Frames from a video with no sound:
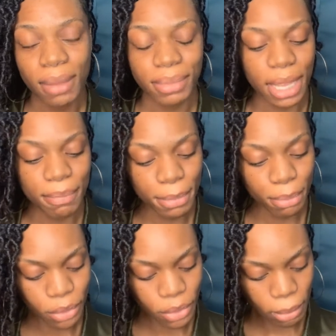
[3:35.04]
Some
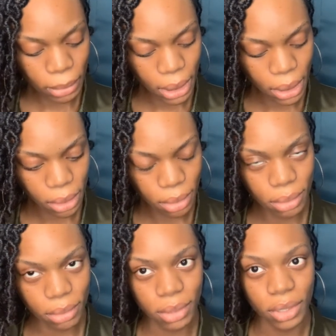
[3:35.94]
people normally
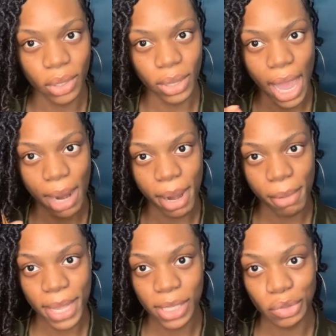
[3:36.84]
use, the eyebrow
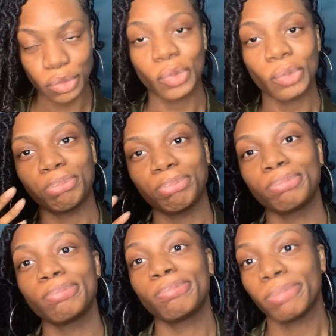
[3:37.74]
pencil,
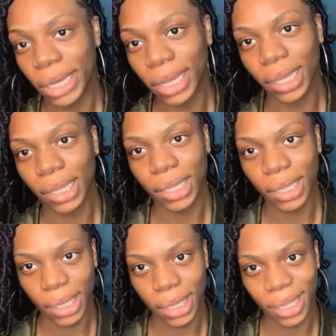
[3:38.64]
but
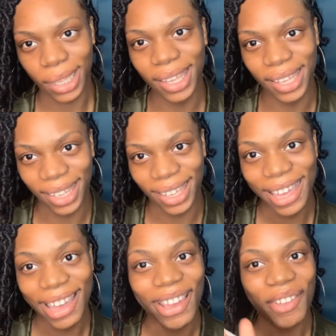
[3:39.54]

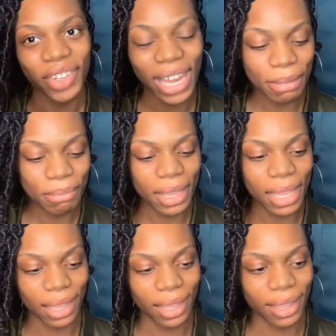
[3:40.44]
if you're like
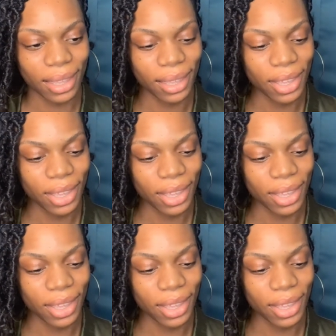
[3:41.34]
me,